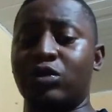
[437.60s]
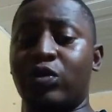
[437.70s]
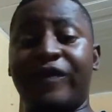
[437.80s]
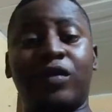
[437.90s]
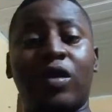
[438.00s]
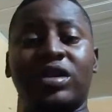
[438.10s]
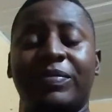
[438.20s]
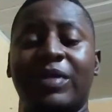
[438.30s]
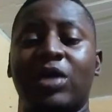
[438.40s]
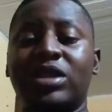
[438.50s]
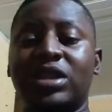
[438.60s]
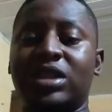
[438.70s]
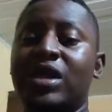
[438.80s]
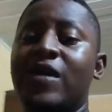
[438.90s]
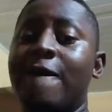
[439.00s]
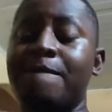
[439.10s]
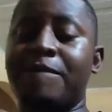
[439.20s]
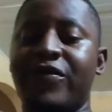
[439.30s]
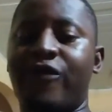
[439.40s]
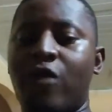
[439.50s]
We've talked about this
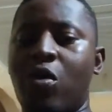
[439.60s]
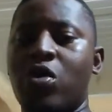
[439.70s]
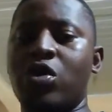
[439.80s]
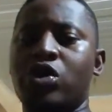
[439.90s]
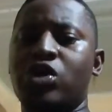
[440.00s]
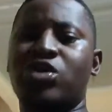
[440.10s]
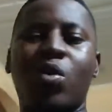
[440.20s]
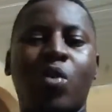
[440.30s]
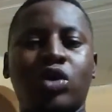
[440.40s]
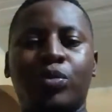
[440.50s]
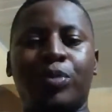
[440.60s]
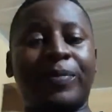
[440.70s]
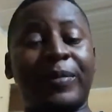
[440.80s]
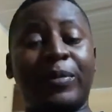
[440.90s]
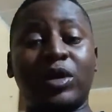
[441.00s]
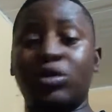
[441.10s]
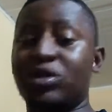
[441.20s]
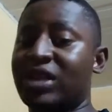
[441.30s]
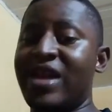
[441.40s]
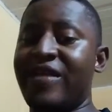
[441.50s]
before. You don't want to put people into
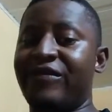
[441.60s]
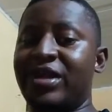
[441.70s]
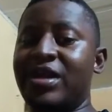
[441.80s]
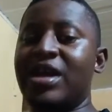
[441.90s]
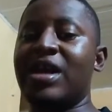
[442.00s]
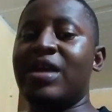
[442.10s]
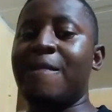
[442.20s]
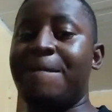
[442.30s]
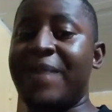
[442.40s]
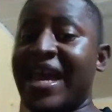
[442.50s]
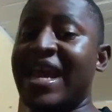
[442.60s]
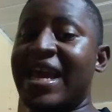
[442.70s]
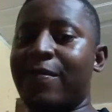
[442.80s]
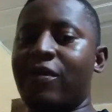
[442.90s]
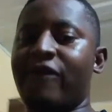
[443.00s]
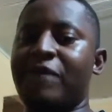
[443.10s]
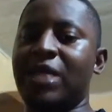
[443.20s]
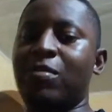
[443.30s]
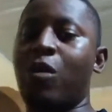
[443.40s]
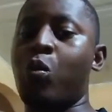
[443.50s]
slavery. Pay above
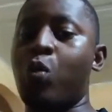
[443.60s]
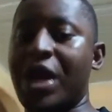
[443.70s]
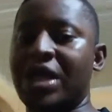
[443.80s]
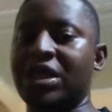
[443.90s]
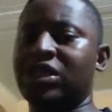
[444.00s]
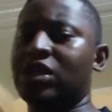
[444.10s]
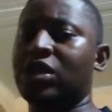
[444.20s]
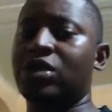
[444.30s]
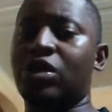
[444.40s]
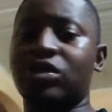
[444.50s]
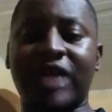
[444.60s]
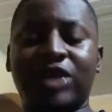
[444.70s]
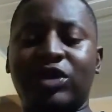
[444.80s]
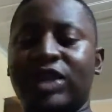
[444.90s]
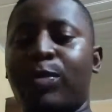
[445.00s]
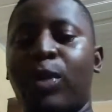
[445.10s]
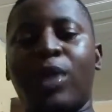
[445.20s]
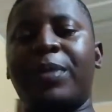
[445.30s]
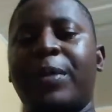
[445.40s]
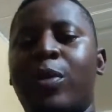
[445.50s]
minimum wage. Don't try to
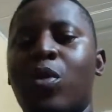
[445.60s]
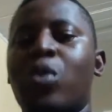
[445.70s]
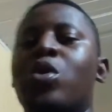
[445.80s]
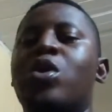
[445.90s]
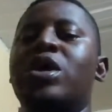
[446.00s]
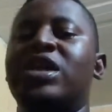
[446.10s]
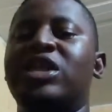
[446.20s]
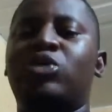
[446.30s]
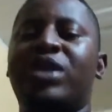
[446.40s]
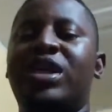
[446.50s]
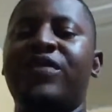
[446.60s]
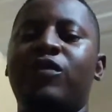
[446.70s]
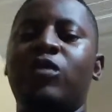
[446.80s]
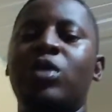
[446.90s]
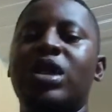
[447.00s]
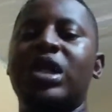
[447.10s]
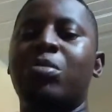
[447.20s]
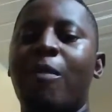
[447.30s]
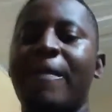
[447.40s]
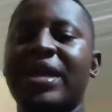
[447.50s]
exploit people. This will give you the
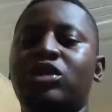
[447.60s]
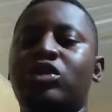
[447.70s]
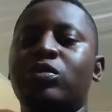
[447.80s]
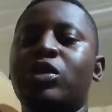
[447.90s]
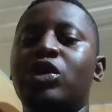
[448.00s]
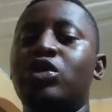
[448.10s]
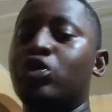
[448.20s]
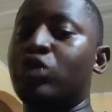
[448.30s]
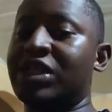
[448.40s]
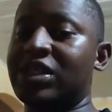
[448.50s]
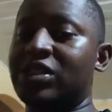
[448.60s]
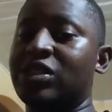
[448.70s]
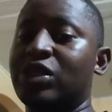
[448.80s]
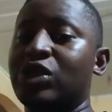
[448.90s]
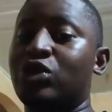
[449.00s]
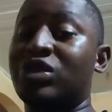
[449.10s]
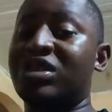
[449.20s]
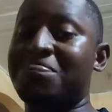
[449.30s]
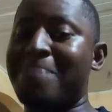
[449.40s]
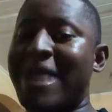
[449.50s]
momentum you need to
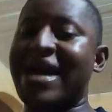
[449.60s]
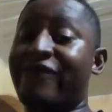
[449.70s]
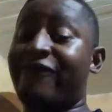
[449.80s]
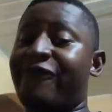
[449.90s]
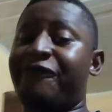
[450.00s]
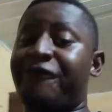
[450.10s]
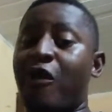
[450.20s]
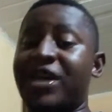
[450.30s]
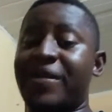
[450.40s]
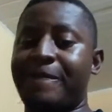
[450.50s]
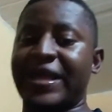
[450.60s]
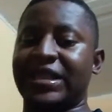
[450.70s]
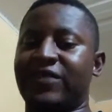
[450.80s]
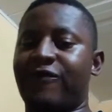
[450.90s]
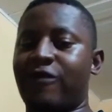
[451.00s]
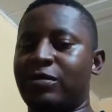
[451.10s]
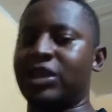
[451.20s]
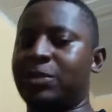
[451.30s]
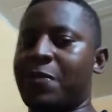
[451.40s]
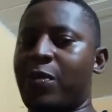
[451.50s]
demand for the best from
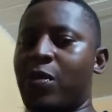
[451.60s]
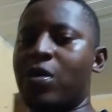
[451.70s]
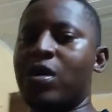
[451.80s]
these people.